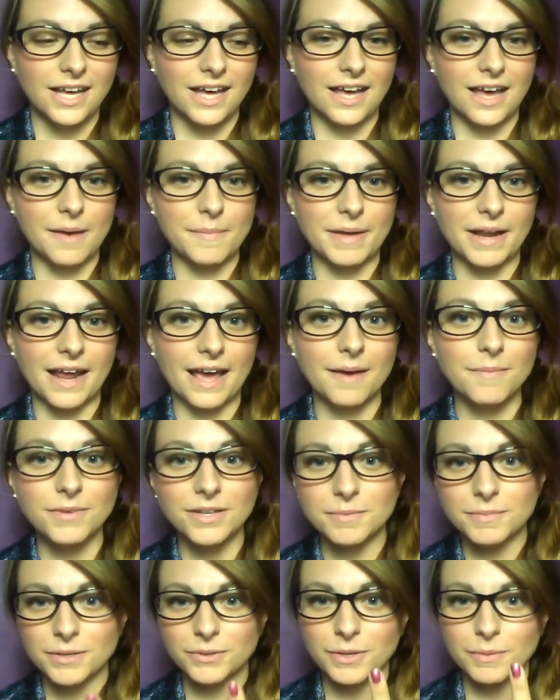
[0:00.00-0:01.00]
And I'm
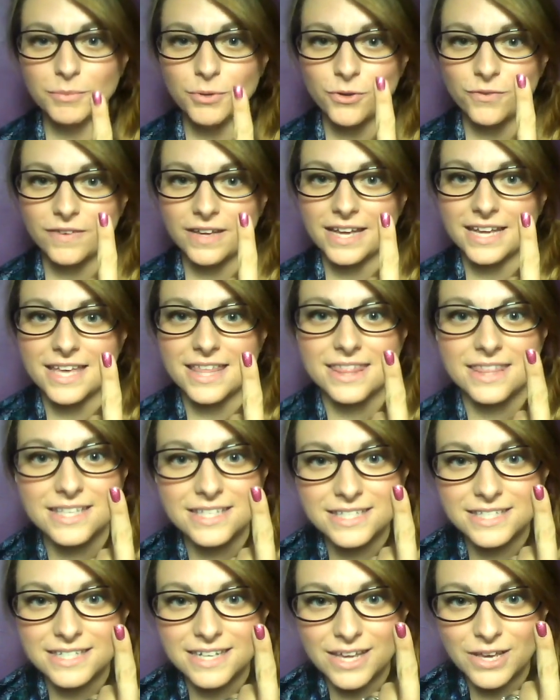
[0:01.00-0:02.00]
going to be removing
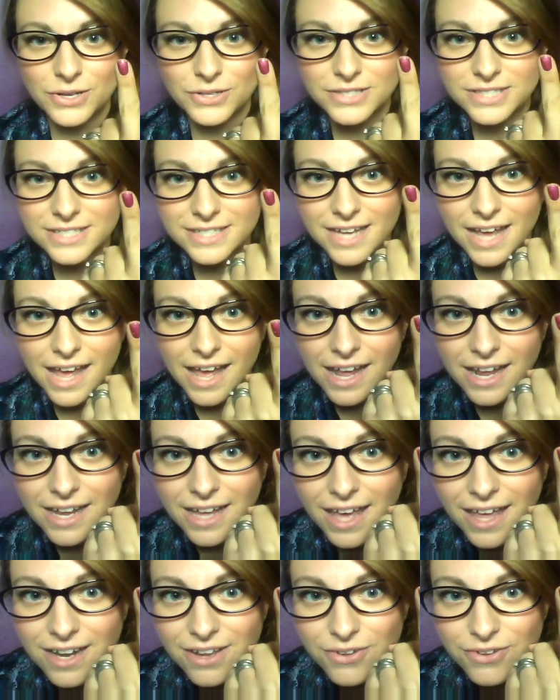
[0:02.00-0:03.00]
this nail today.
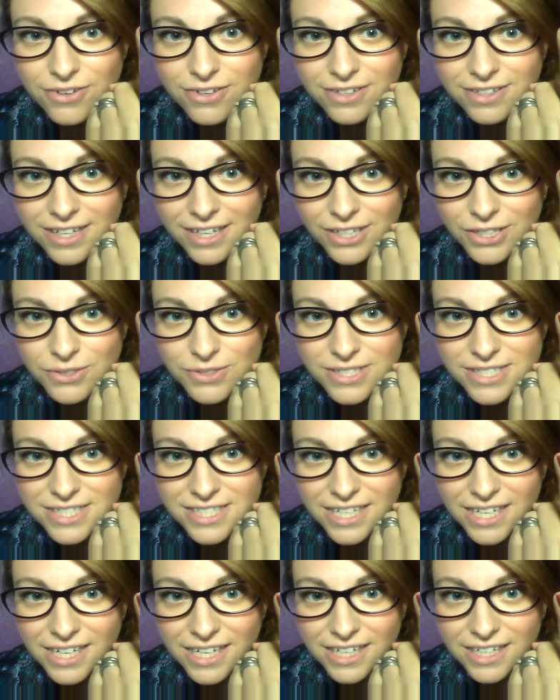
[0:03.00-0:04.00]
Can you
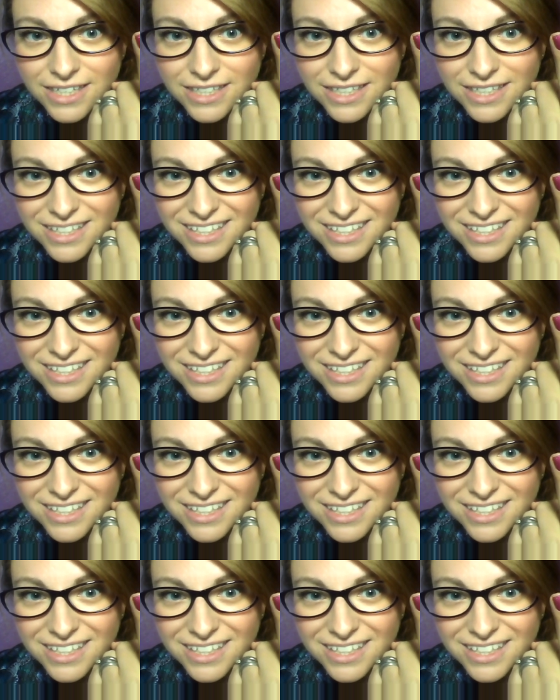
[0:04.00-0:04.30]
see?